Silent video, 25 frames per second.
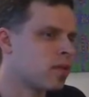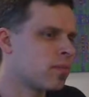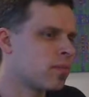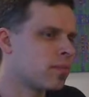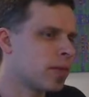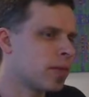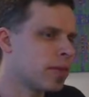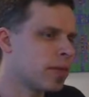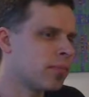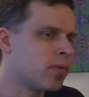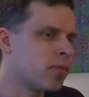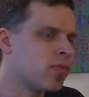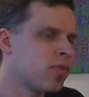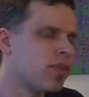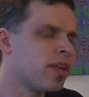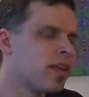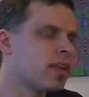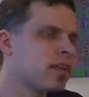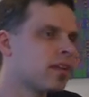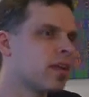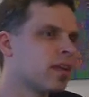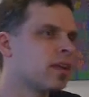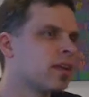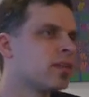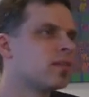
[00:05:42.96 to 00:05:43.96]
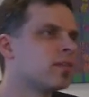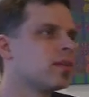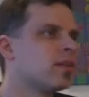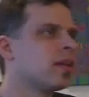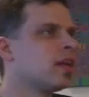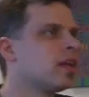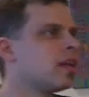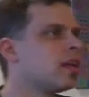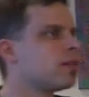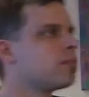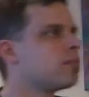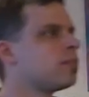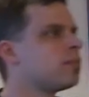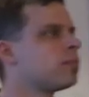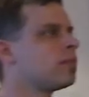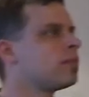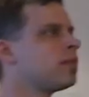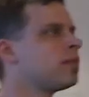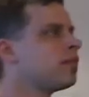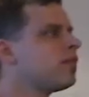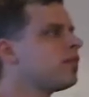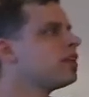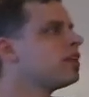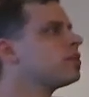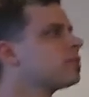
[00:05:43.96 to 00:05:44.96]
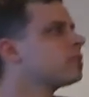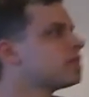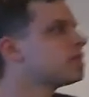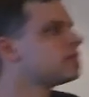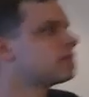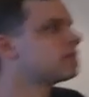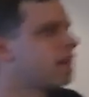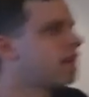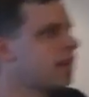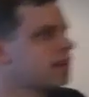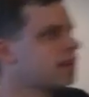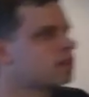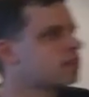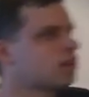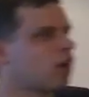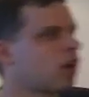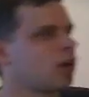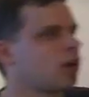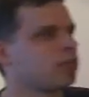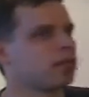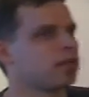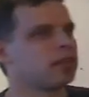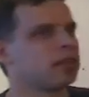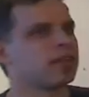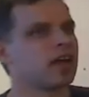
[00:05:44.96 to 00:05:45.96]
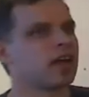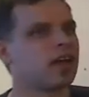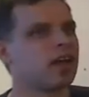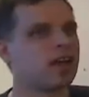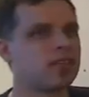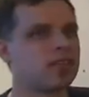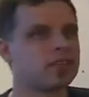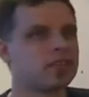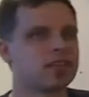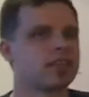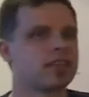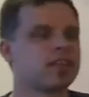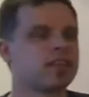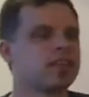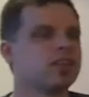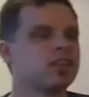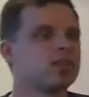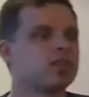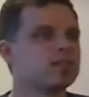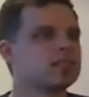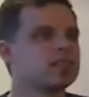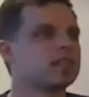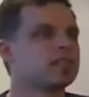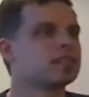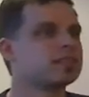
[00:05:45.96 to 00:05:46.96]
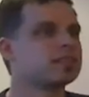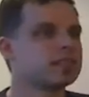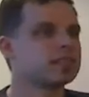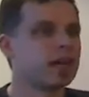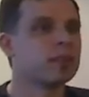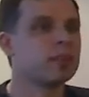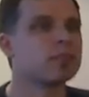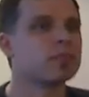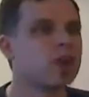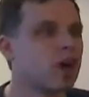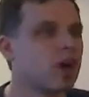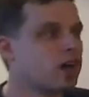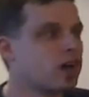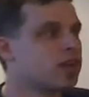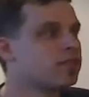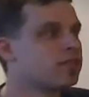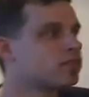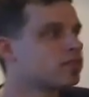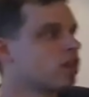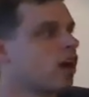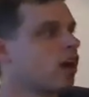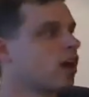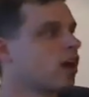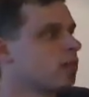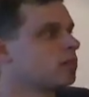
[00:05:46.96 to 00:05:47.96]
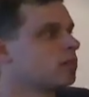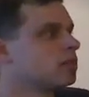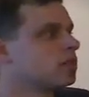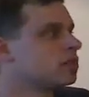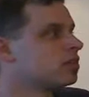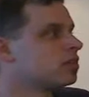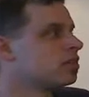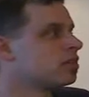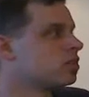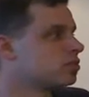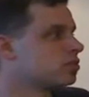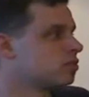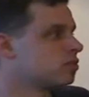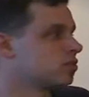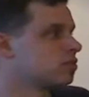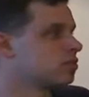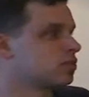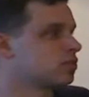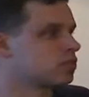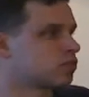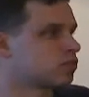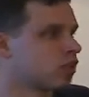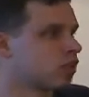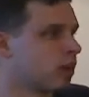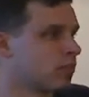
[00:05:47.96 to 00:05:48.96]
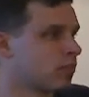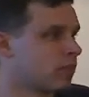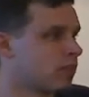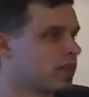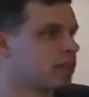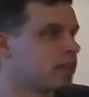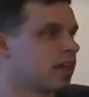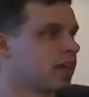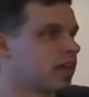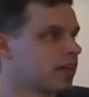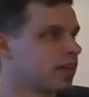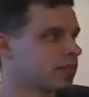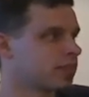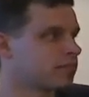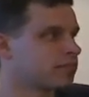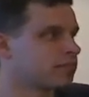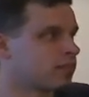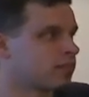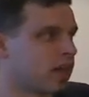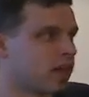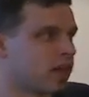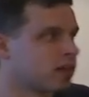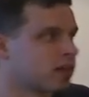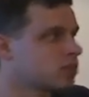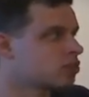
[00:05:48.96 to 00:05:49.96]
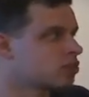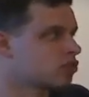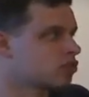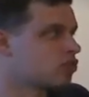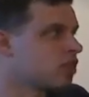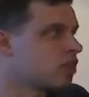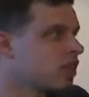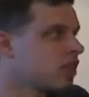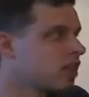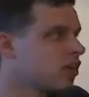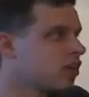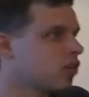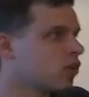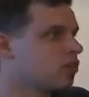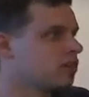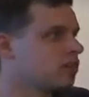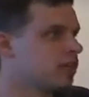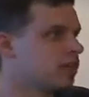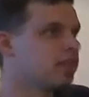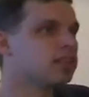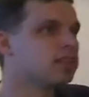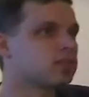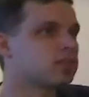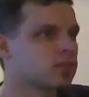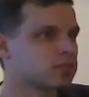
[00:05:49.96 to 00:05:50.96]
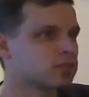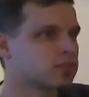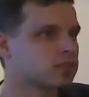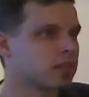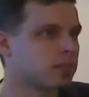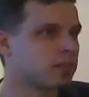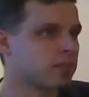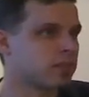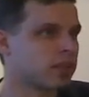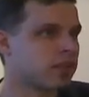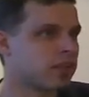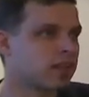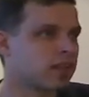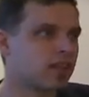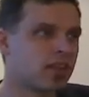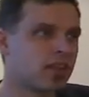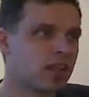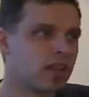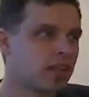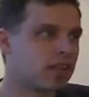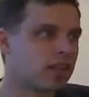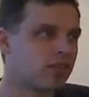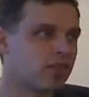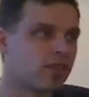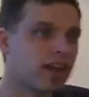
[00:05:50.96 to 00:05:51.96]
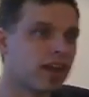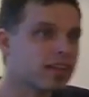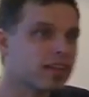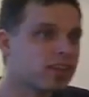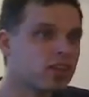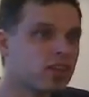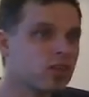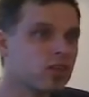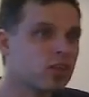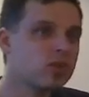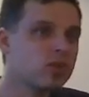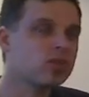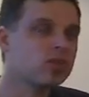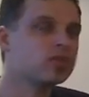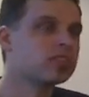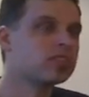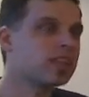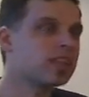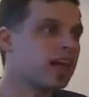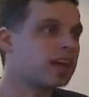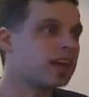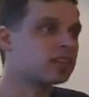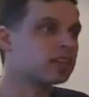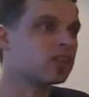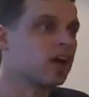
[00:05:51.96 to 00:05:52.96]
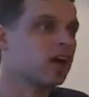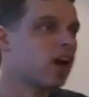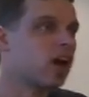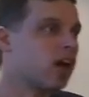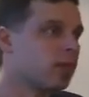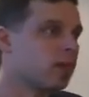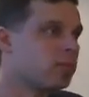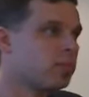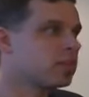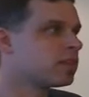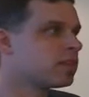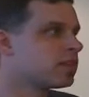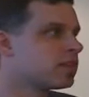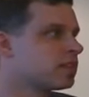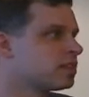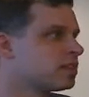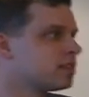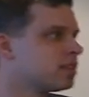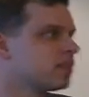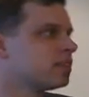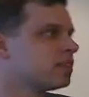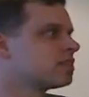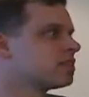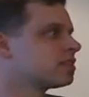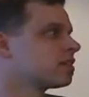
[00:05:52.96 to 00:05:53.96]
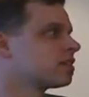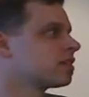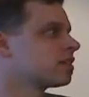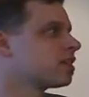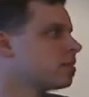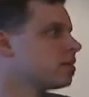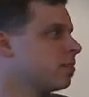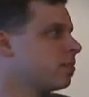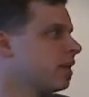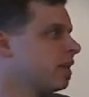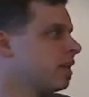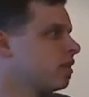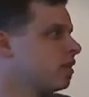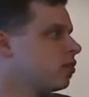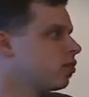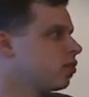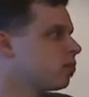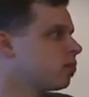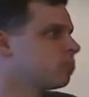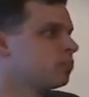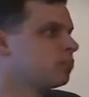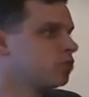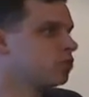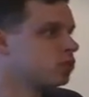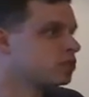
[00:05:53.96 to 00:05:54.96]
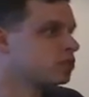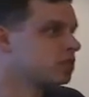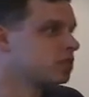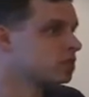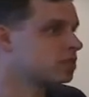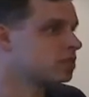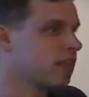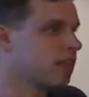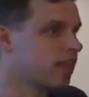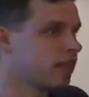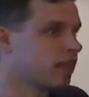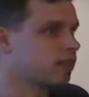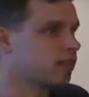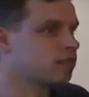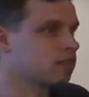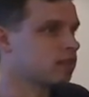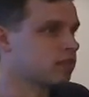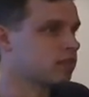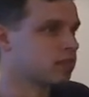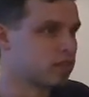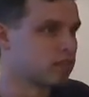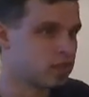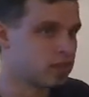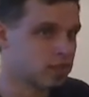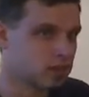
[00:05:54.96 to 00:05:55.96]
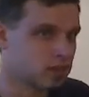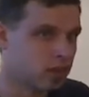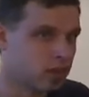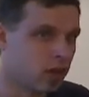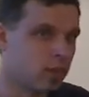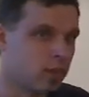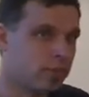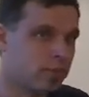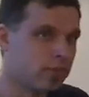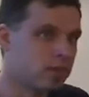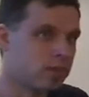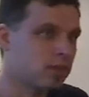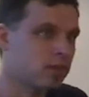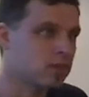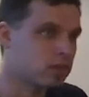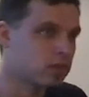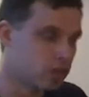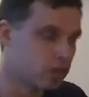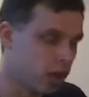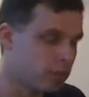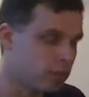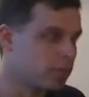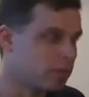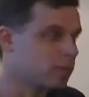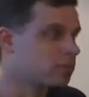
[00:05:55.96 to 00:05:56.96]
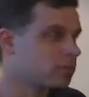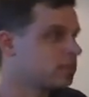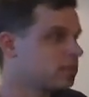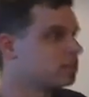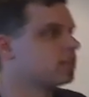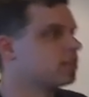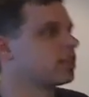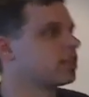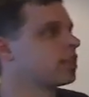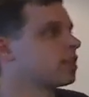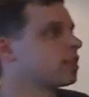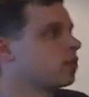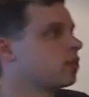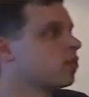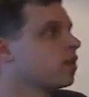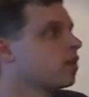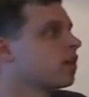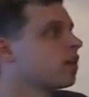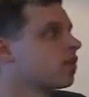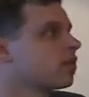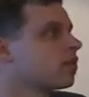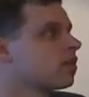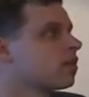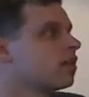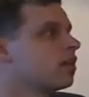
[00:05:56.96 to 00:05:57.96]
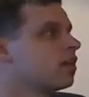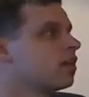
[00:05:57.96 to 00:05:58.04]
people think that if they're doing static typing, they're evidently using some kind of type to describe their data, like a string or an int or something. The fact that you're using a type doesn't necessarily mean you're using static typing particularly well.